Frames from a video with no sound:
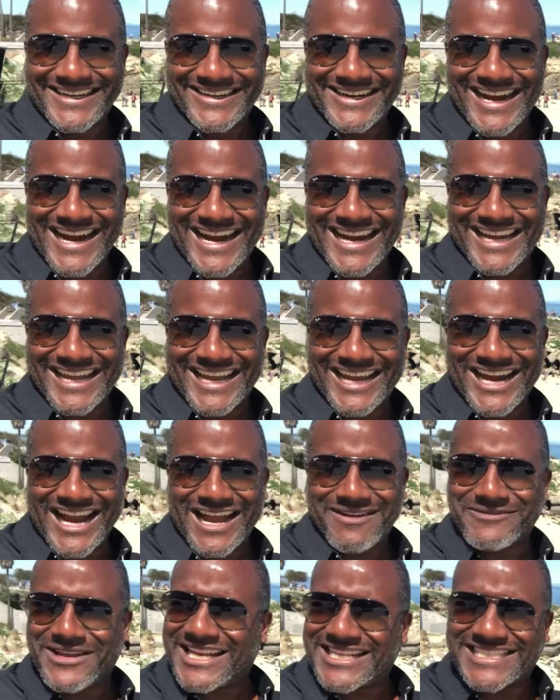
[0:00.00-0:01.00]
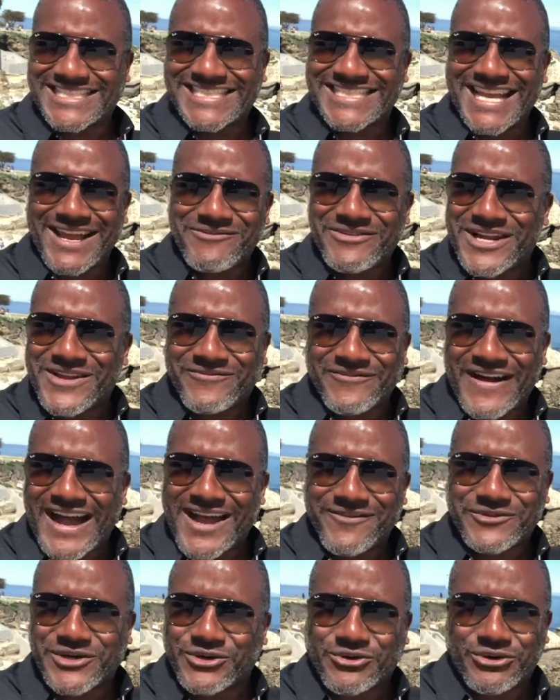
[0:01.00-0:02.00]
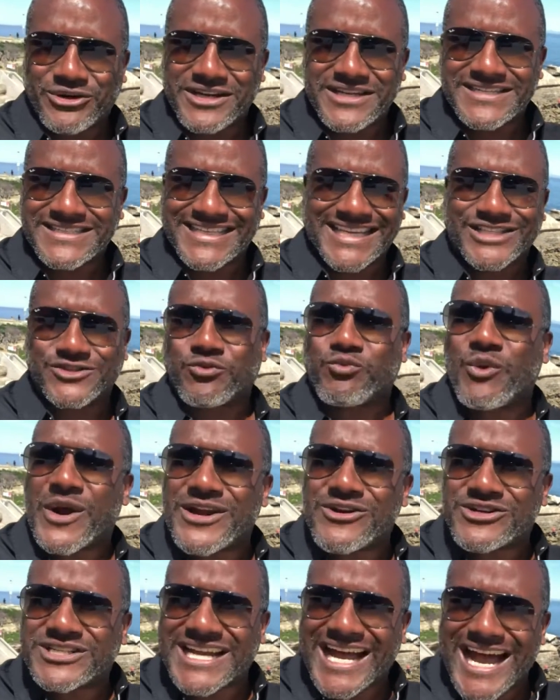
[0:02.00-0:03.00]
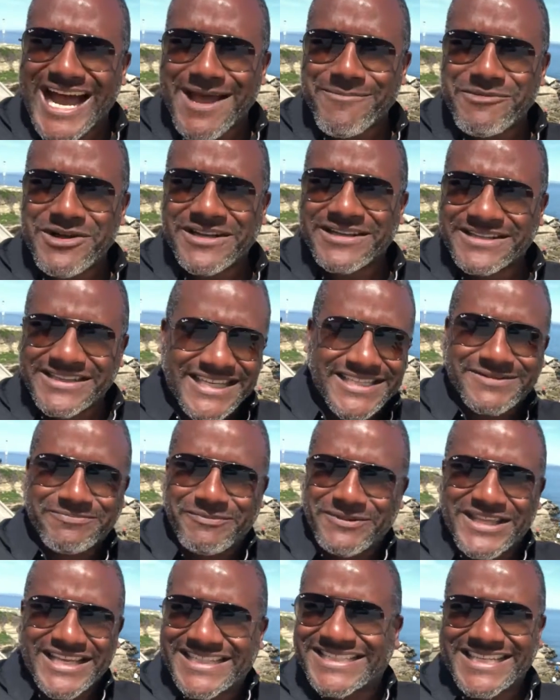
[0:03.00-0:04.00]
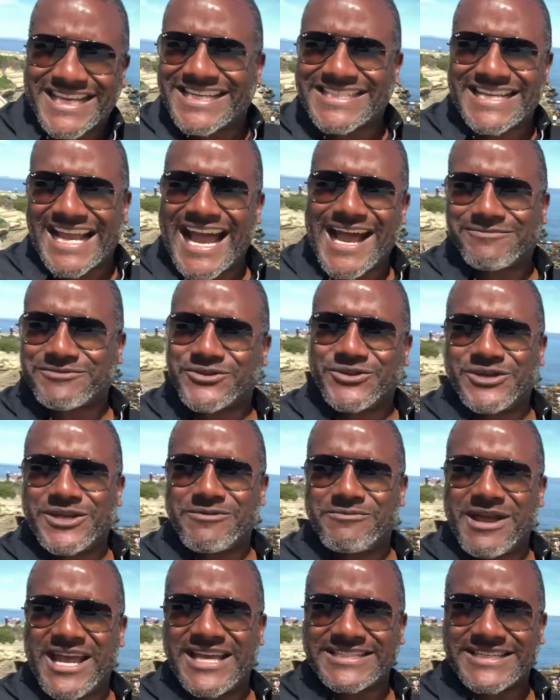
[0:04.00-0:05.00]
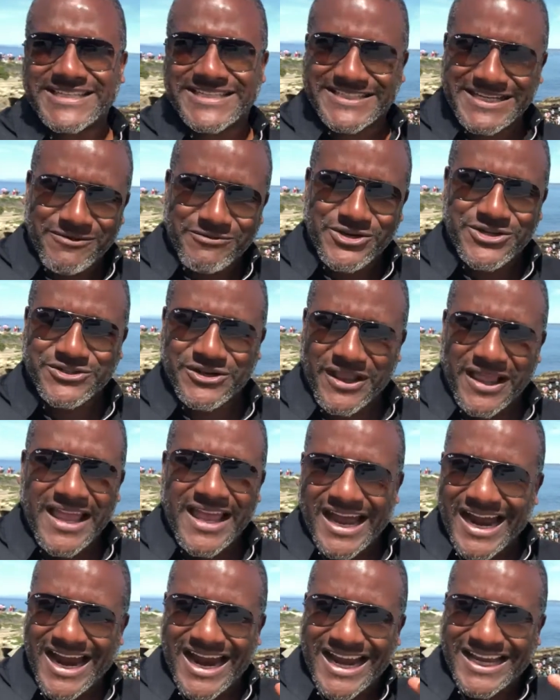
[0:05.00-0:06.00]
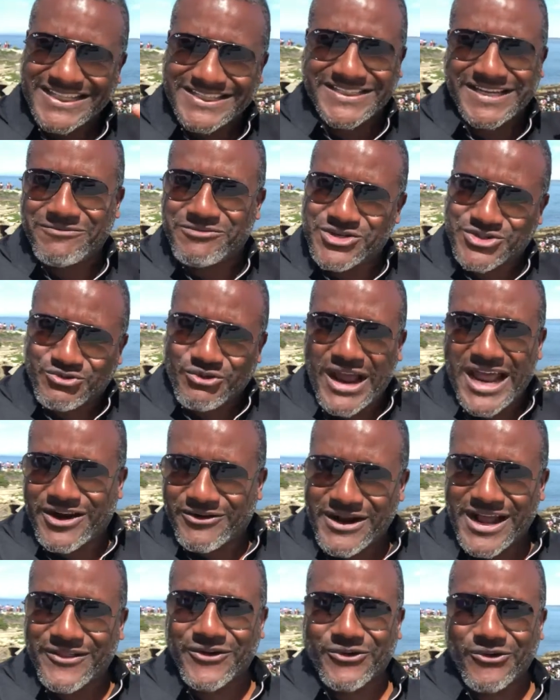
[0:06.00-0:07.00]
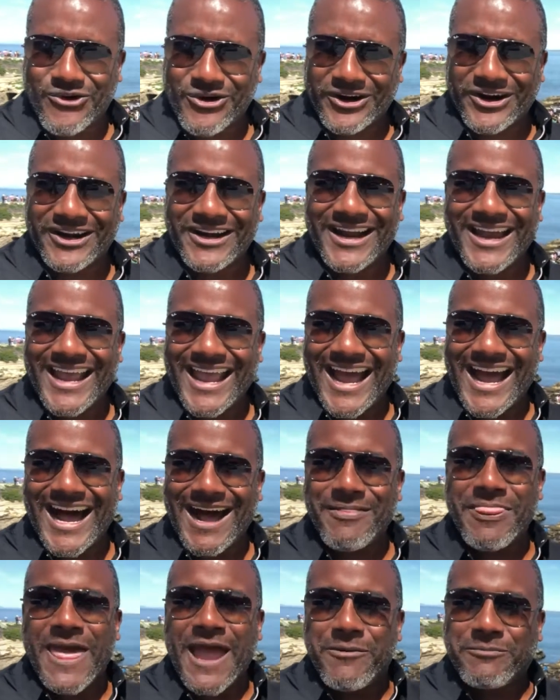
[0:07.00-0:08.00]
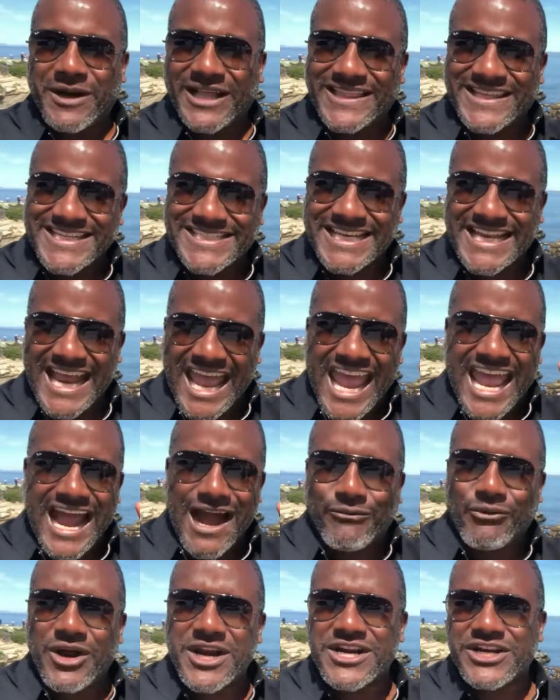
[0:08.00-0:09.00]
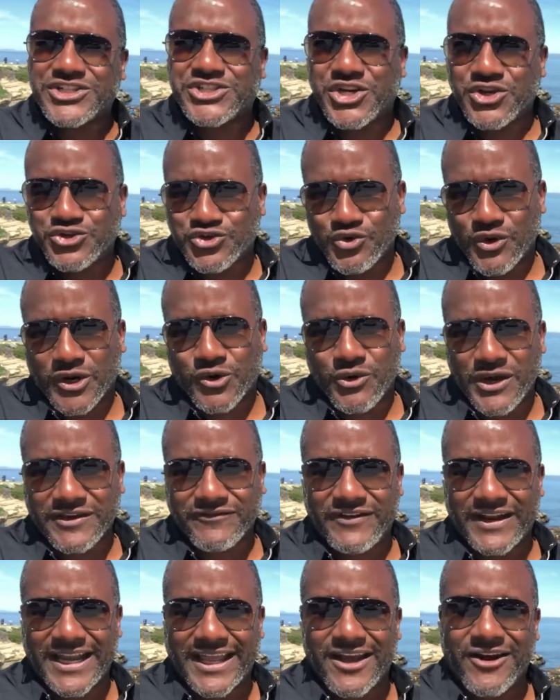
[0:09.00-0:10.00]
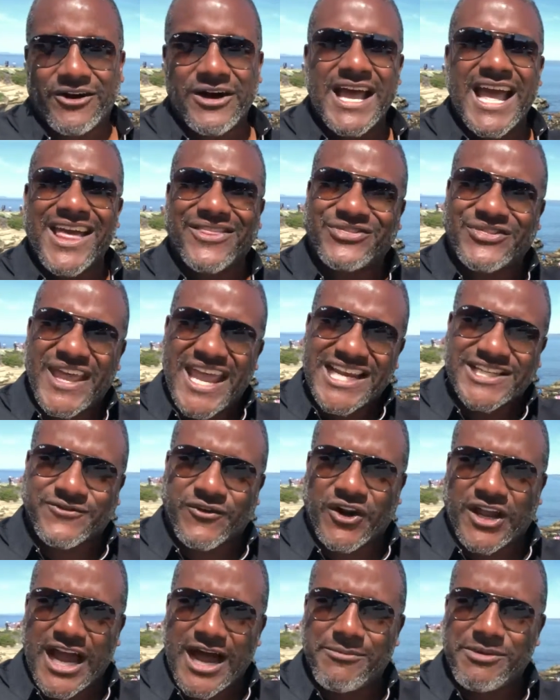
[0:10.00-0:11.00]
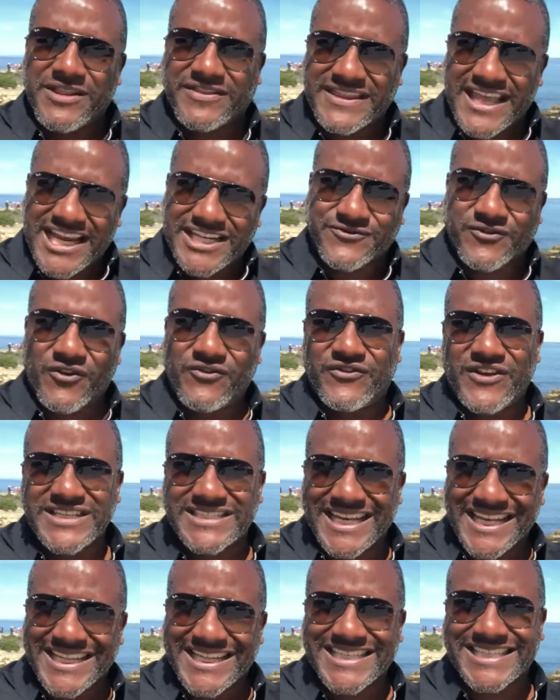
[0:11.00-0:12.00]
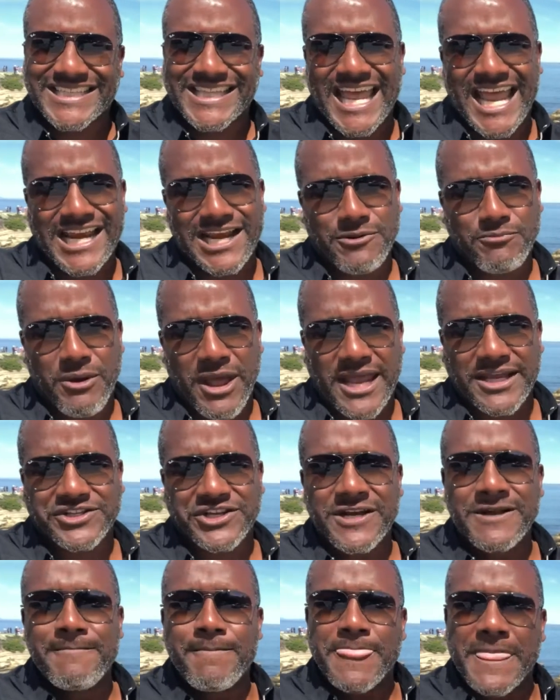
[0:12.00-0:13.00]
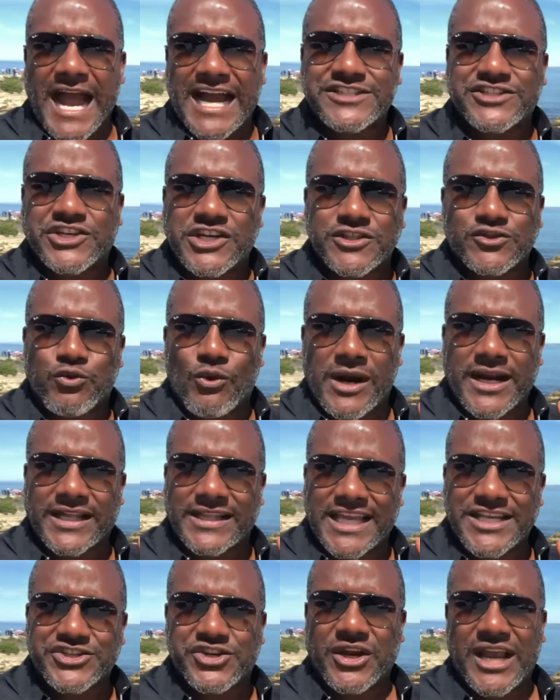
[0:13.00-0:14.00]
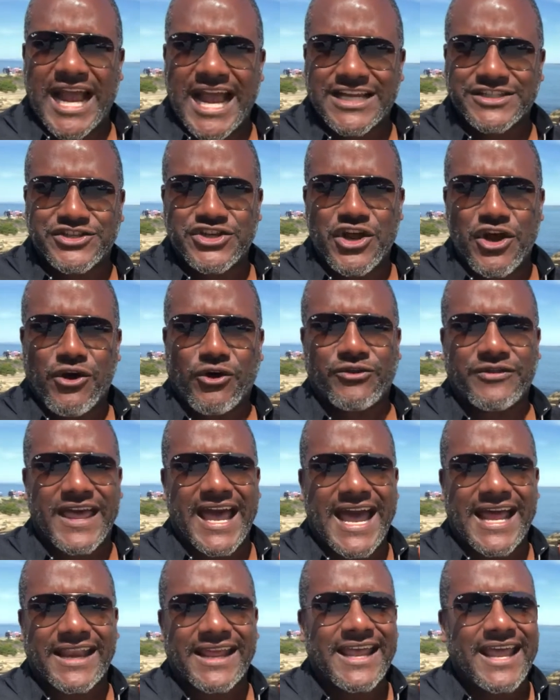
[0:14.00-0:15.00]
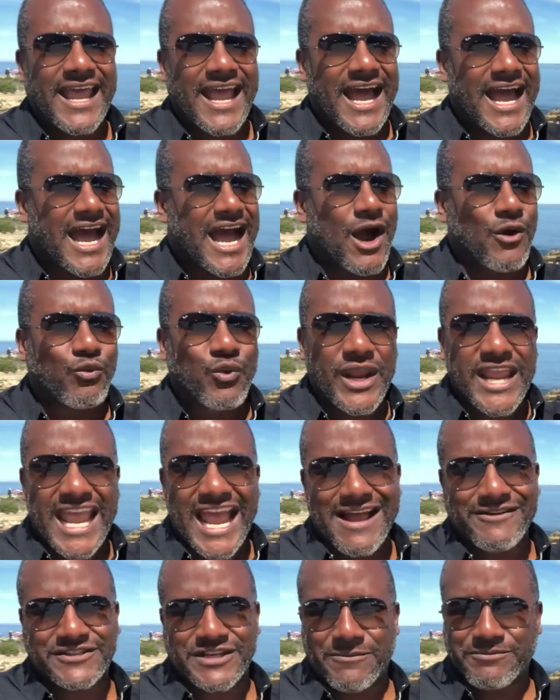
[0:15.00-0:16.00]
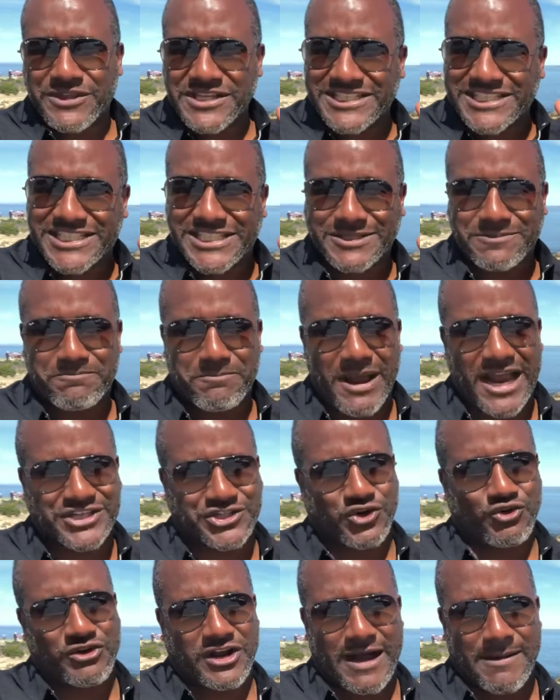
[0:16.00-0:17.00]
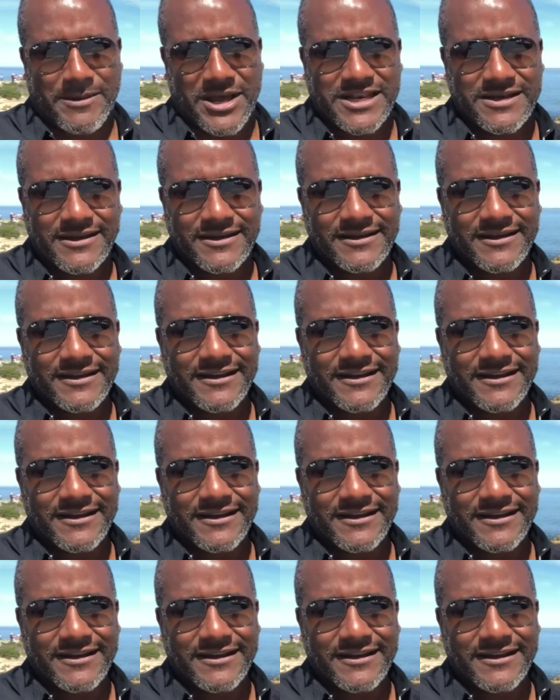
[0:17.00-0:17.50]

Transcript: right here. I mean, it's 75 degrees. It's winter time. This, it's, it's absolutely amazing. Summer's, uh, summer's right around the corner. Uh, but listen, hey, I wanted to shoot you a quick video. Thanks for coming. Thanks for visiting this landing page. I just want to let you guys know that uh, we have something special coming.